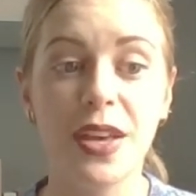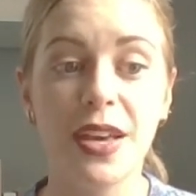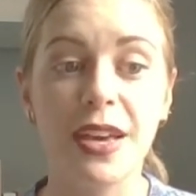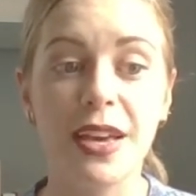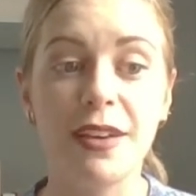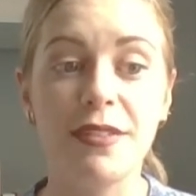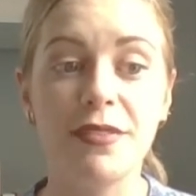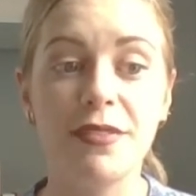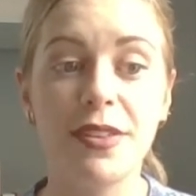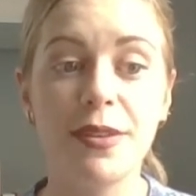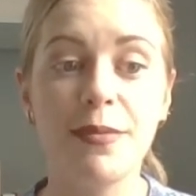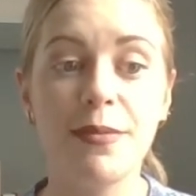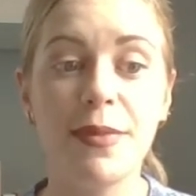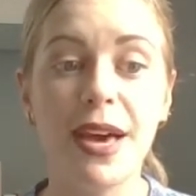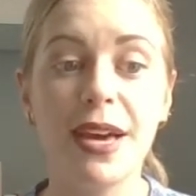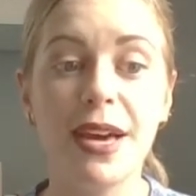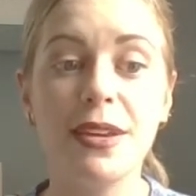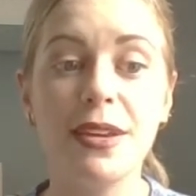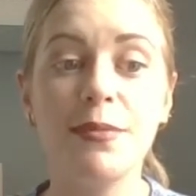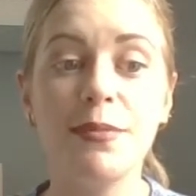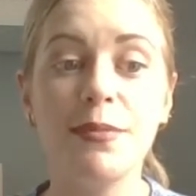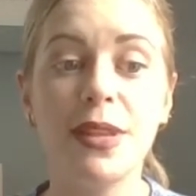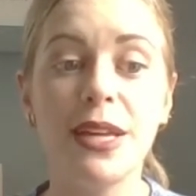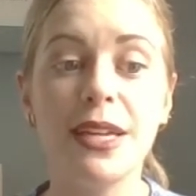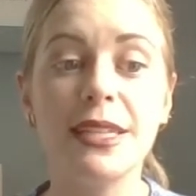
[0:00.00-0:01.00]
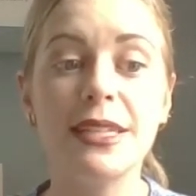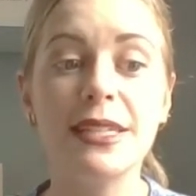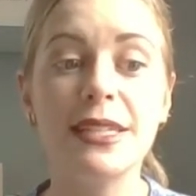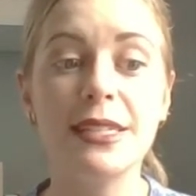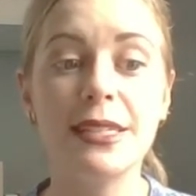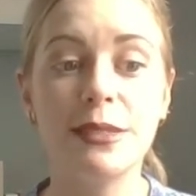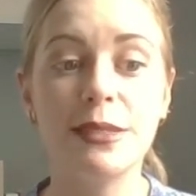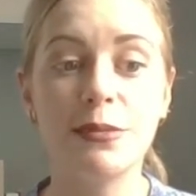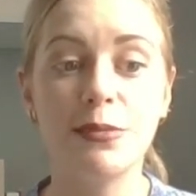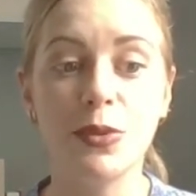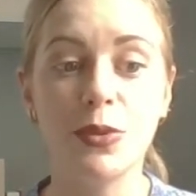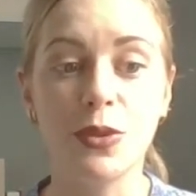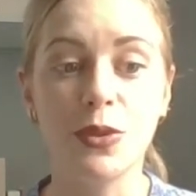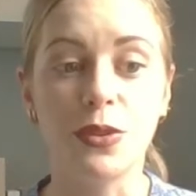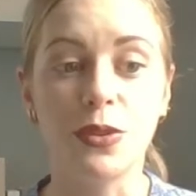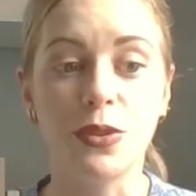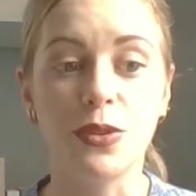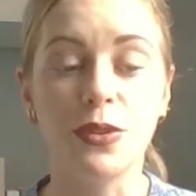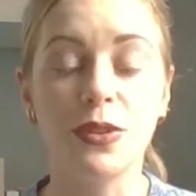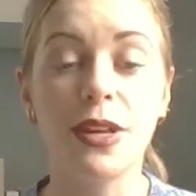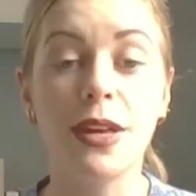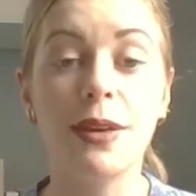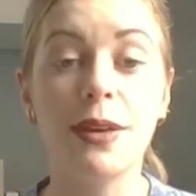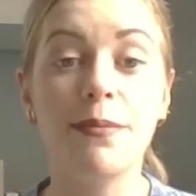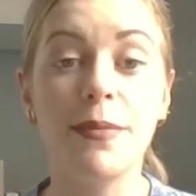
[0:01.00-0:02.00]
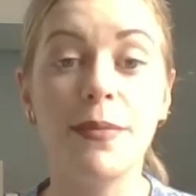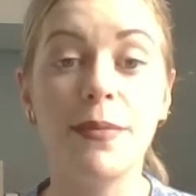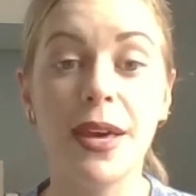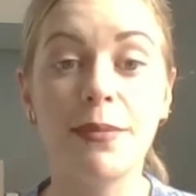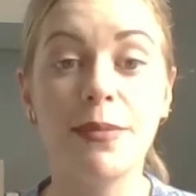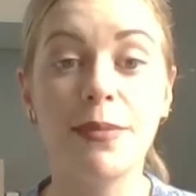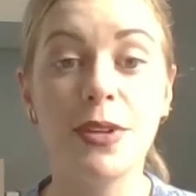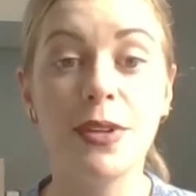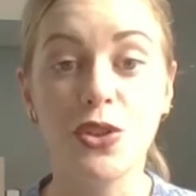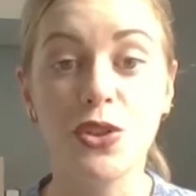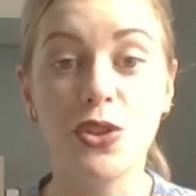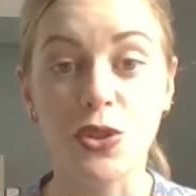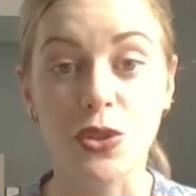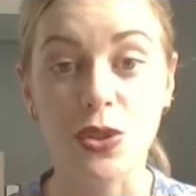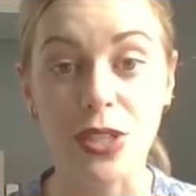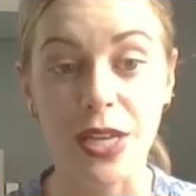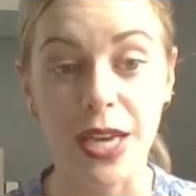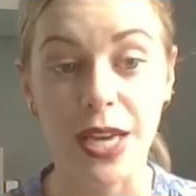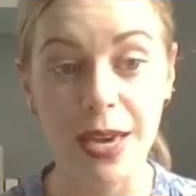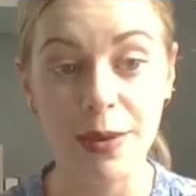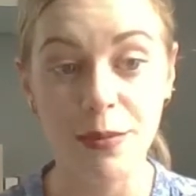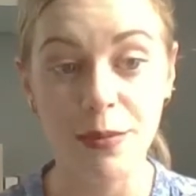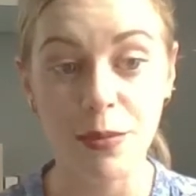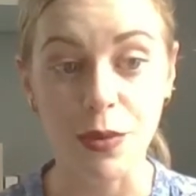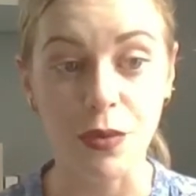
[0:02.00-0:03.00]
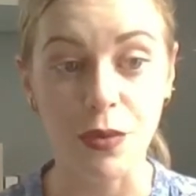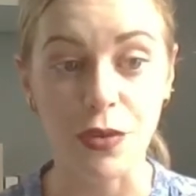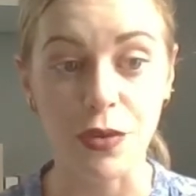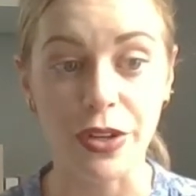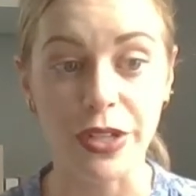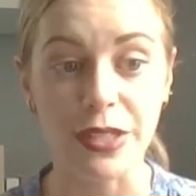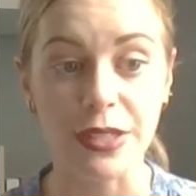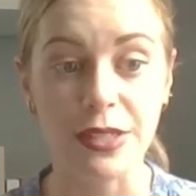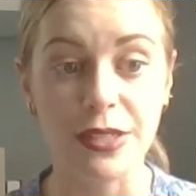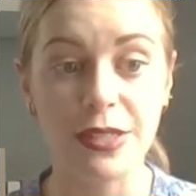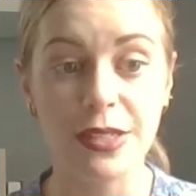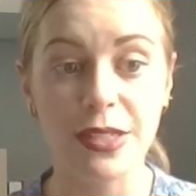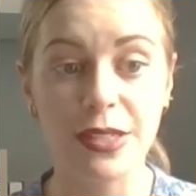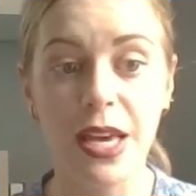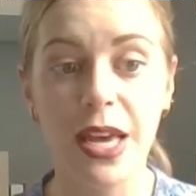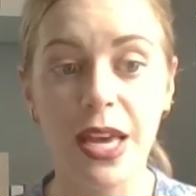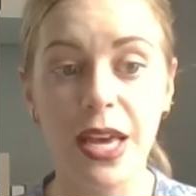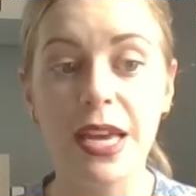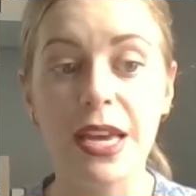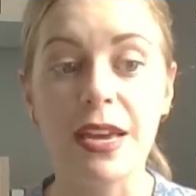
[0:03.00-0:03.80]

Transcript: If the amount of blood is small, it may be due to hemorrhoids.